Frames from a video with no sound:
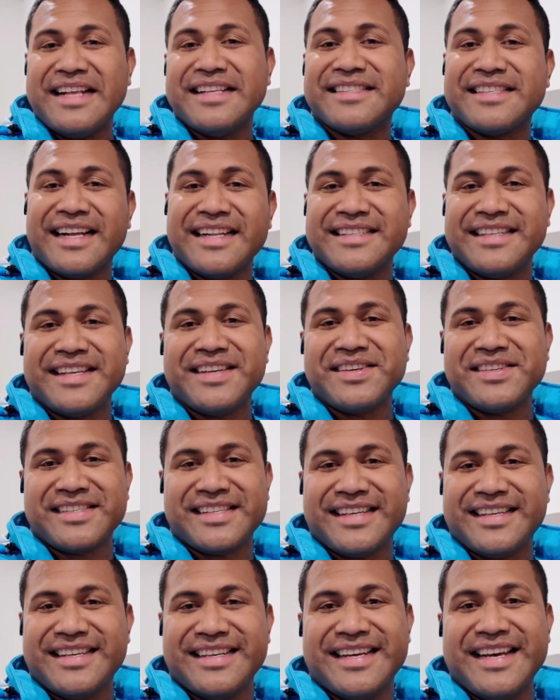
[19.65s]
insulting
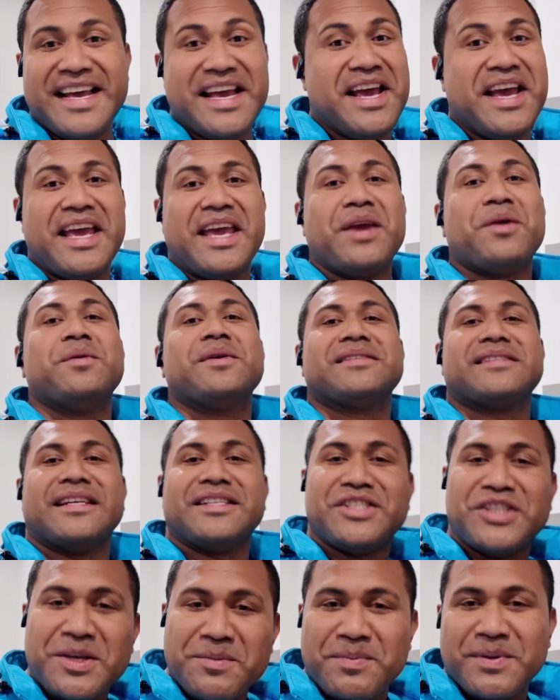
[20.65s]
because it was the
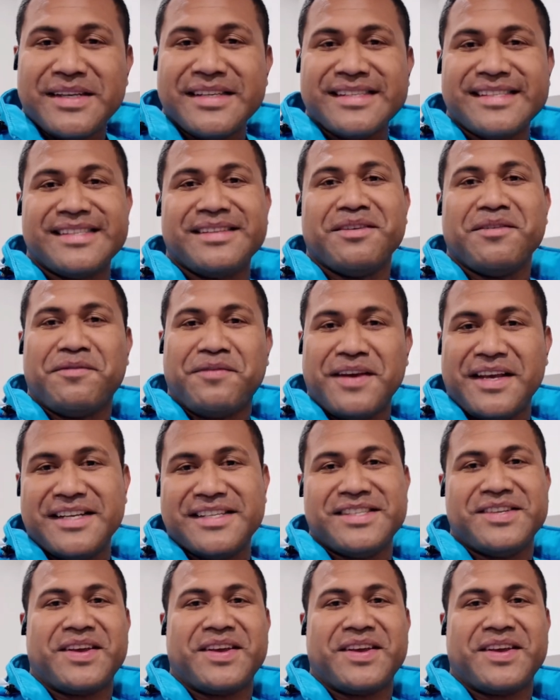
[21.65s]
cheapest fish